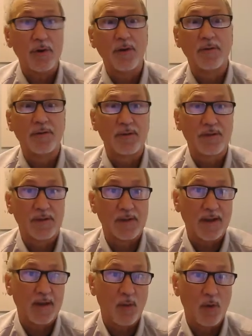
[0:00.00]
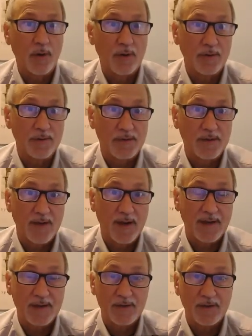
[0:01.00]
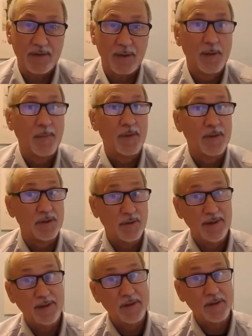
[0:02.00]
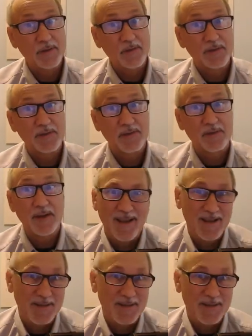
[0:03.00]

notes, and quarter notes divide into two eighth notes